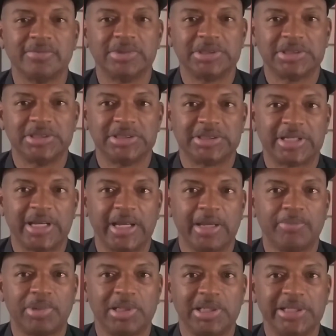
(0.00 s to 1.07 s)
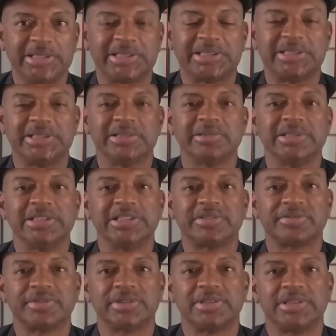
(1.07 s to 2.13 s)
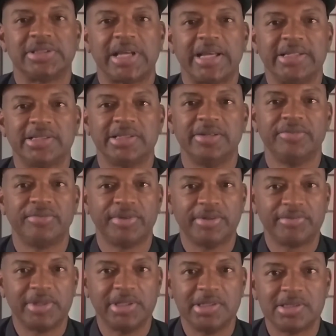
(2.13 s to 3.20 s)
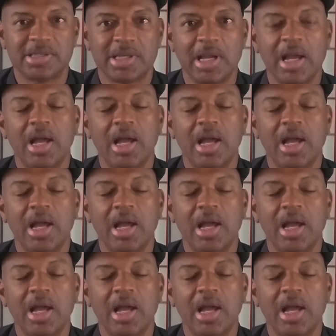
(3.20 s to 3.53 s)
which is a police series from the 1950s.